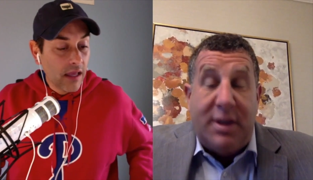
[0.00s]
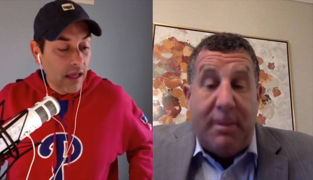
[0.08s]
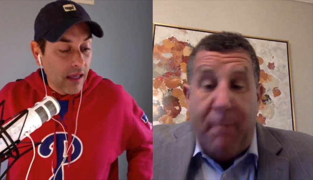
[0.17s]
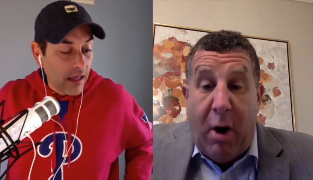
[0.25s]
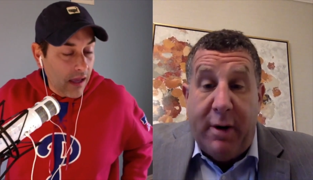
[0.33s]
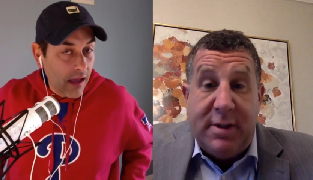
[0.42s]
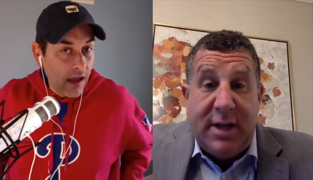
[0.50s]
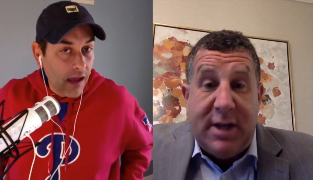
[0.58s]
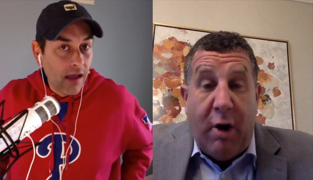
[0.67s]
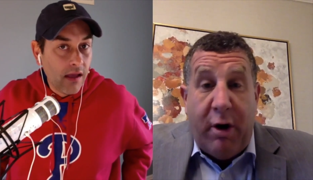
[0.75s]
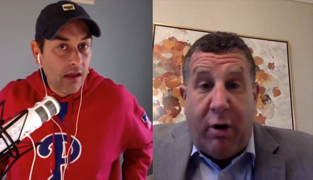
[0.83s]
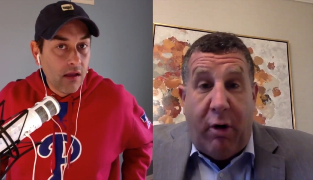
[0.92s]
Speaker 1: are some parts that
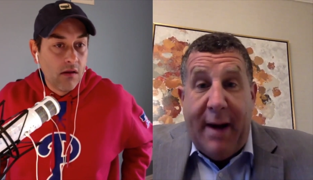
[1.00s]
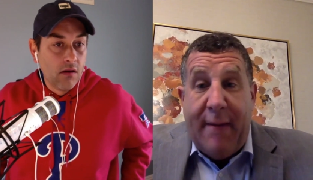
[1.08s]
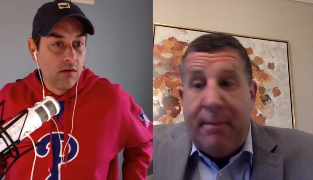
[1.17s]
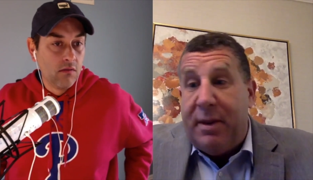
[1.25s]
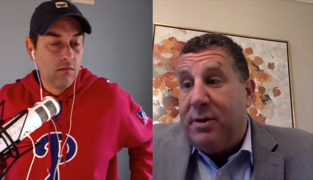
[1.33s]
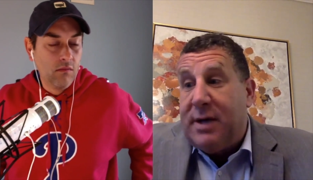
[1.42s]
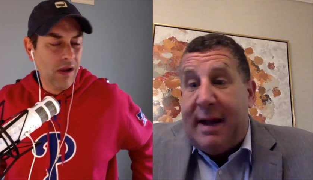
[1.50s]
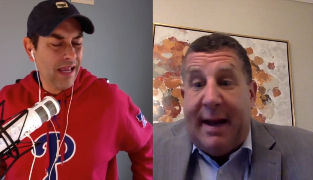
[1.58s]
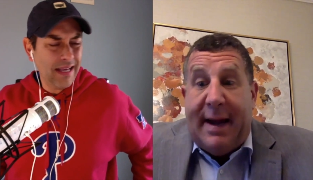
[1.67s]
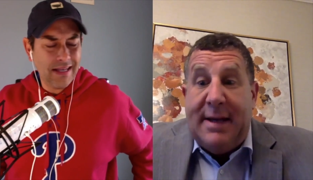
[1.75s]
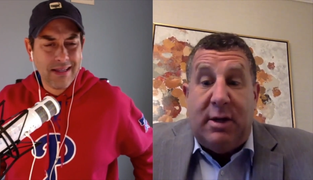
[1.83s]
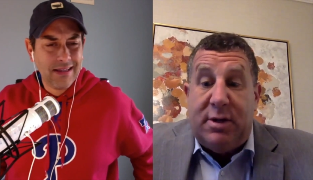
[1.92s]
aren't great, but there's right.
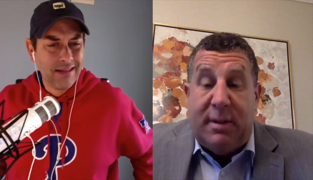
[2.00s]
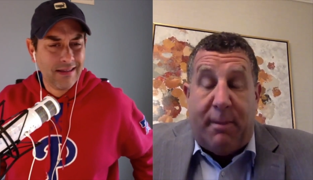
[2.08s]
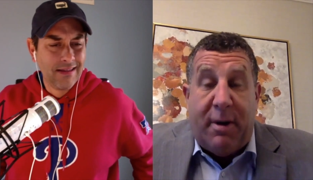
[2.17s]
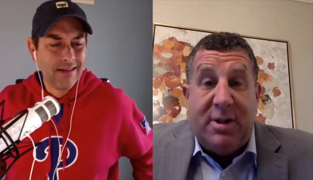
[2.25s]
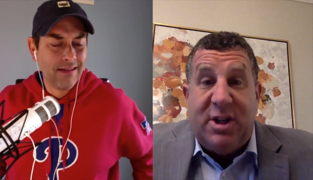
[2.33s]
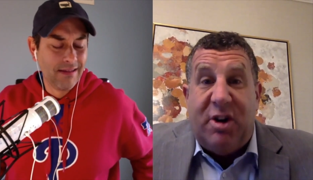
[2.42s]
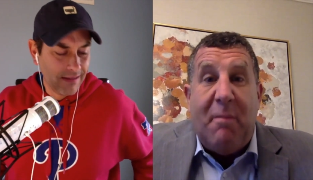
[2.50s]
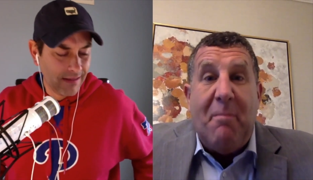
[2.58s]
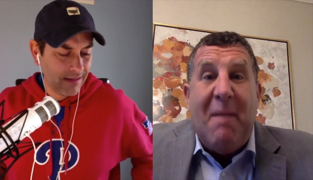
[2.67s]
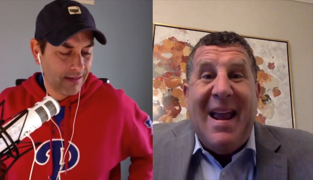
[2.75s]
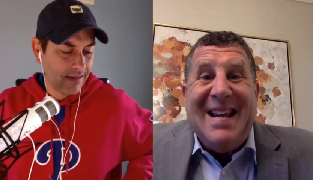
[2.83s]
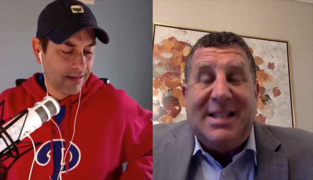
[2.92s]
like any parts that are
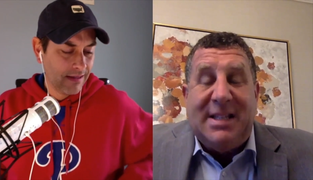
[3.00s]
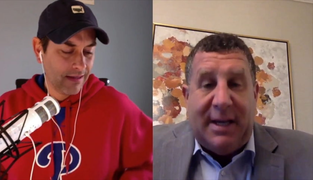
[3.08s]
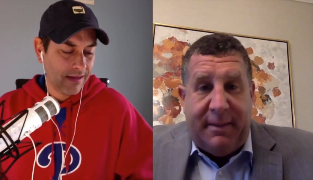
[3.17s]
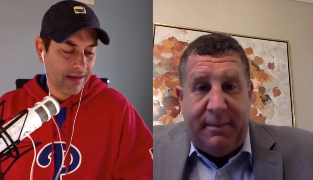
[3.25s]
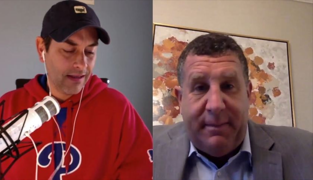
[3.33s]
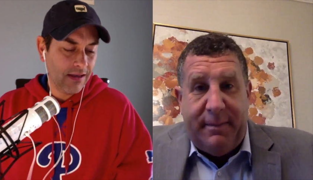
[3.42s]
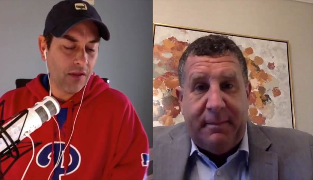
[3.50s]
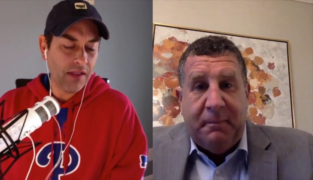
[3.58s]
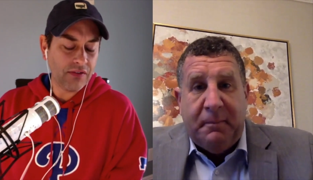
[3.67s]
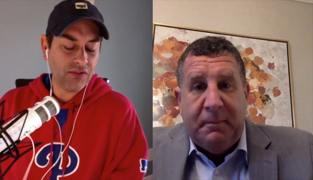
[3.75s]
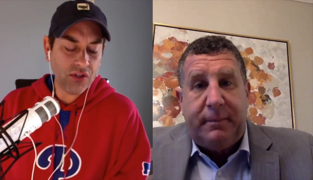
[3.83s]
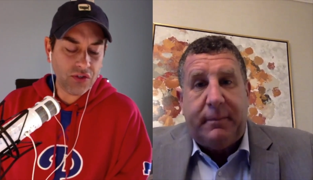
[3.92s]
amazing.
Speaker 2: No,
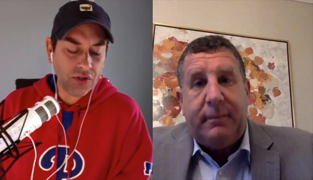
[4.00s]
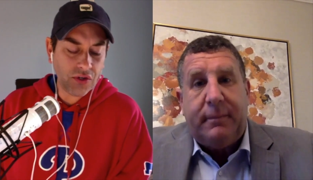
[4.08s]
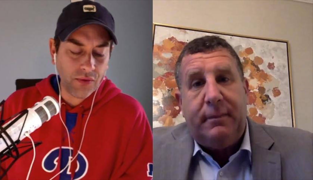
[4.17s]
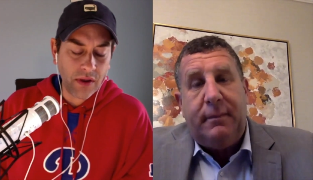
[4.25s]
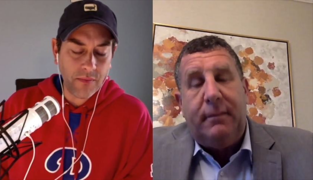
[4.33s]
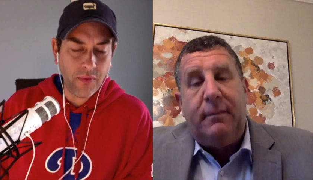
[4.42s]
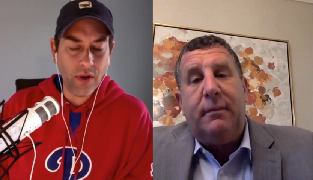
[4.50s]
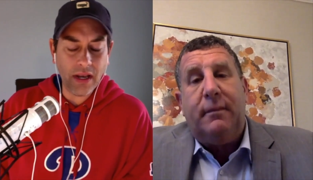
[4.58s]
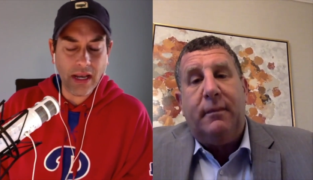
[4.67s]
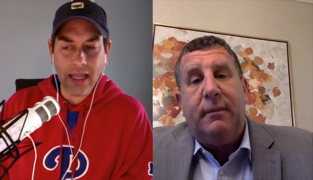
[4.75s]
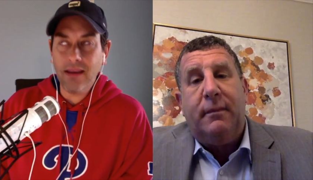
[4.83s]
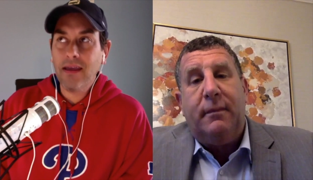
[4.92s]
that's such a great
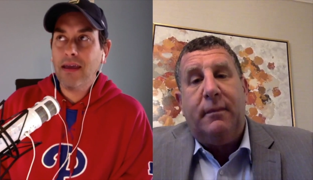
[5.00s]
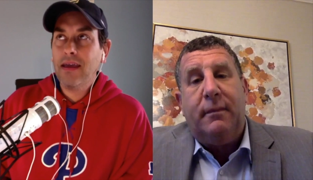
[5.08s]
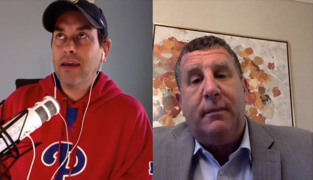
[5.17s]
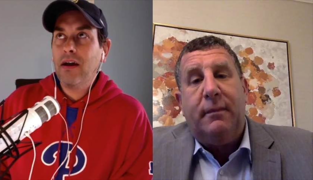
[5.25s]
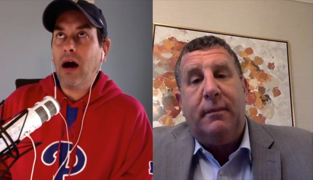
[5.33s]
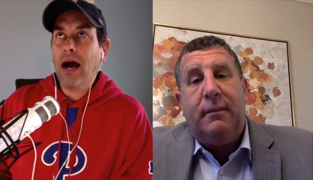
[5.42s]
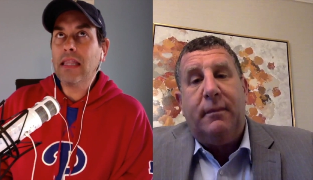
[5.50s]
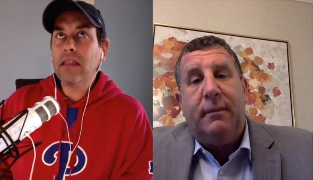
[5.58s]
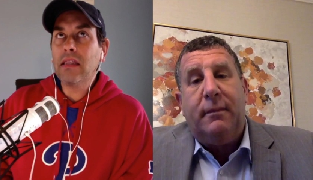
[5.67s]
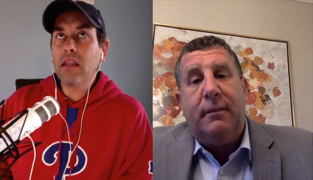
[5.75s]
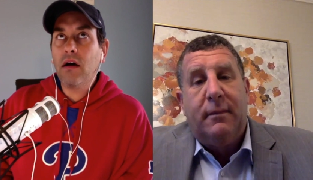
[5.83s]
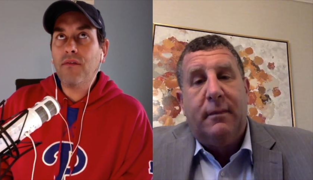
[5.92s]
point, and I
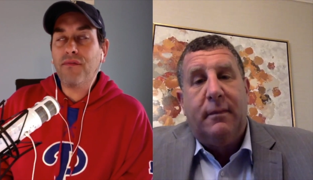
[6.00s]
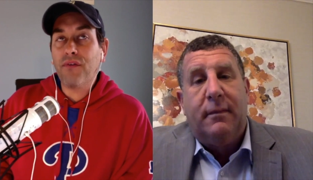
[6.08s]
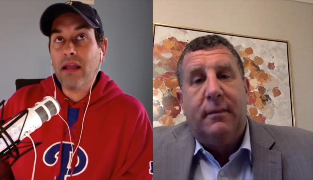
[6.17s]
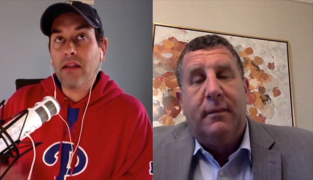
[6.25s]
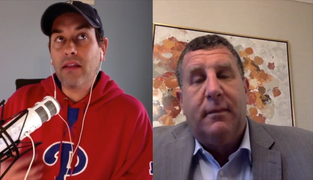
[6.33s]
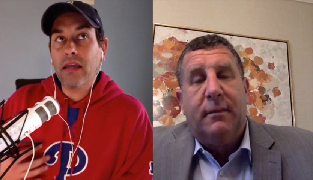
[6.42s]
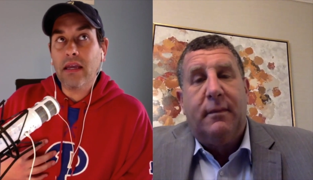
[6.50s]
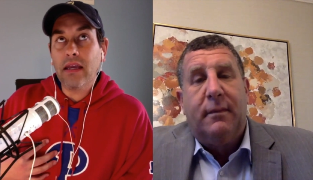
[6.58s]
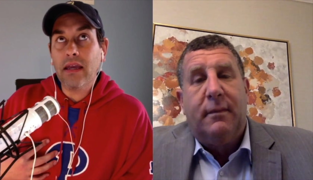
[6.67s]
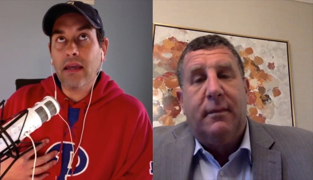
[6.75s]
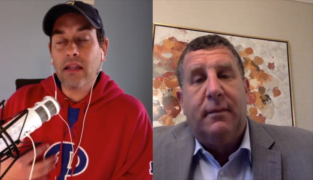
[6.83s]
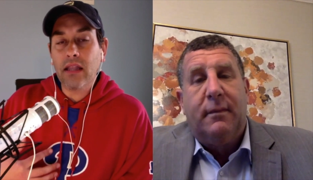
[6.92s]
love, frankly,
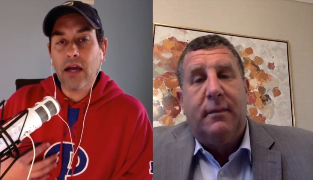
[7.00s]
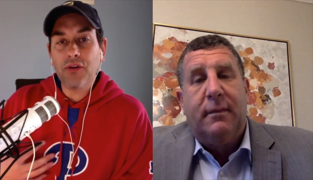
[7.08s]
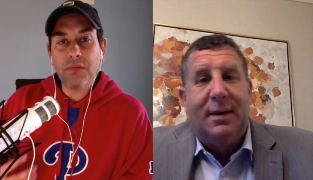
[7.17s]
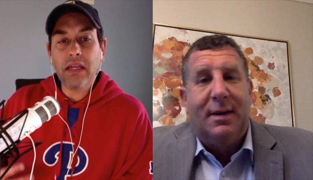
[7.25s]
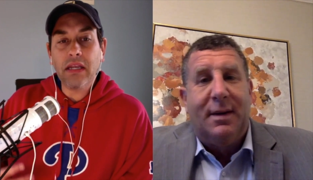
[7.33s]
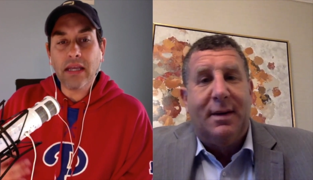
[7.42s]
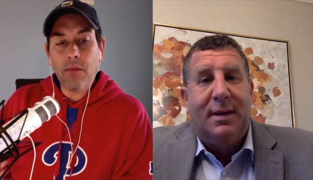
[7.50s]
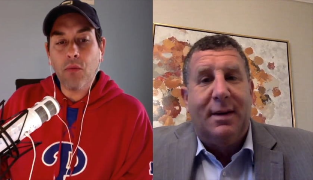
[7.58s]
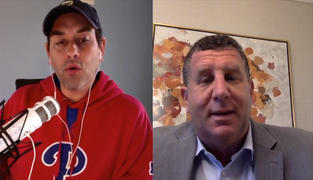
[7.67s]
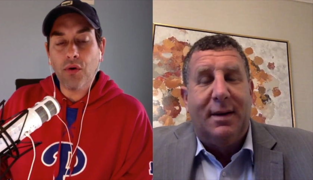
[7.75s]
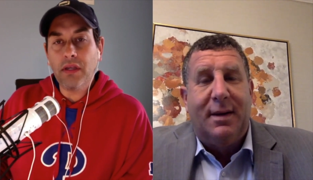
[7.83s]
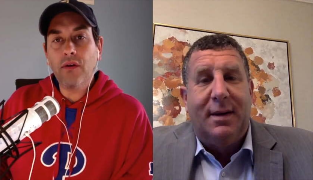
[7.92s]
it allows me to get
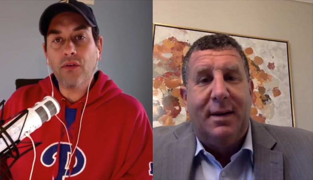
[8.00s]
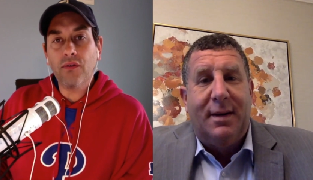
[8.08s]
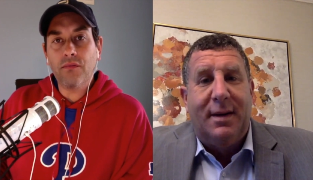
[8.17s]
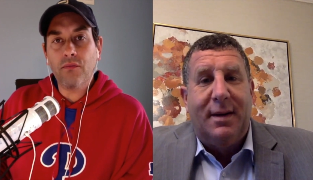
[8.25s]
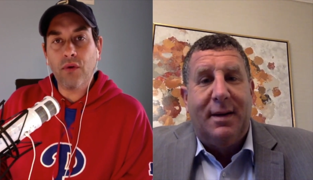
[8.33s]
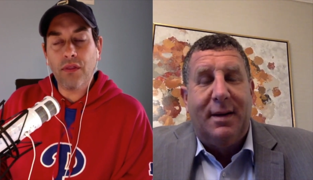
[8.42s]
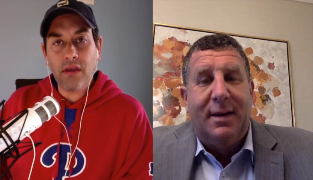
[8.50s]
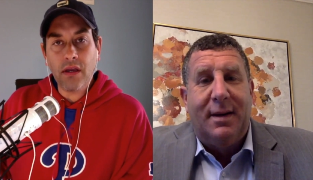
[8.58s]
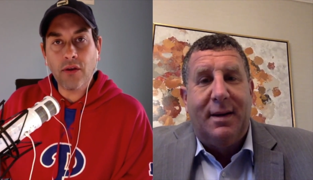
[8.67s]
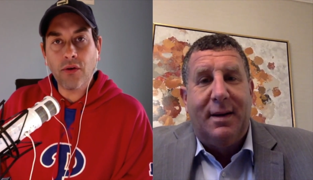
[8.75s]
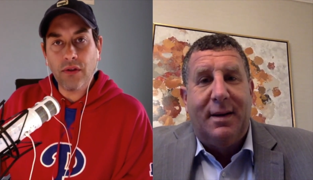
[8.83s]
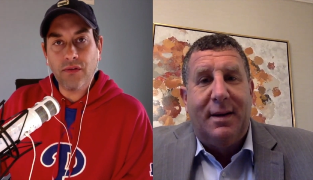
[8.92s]
more deals with the
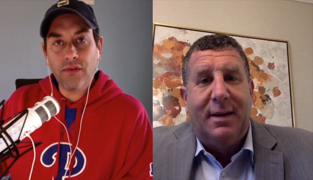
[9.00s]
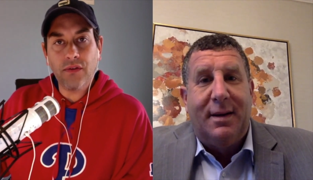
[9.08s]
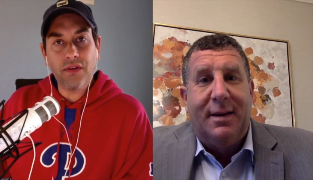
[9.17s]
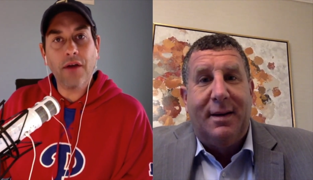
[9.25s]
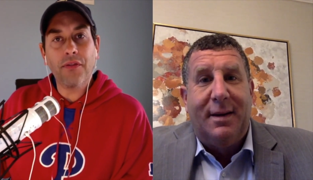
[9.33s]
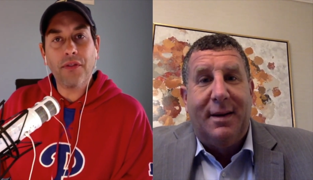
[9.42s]
ignorance that's out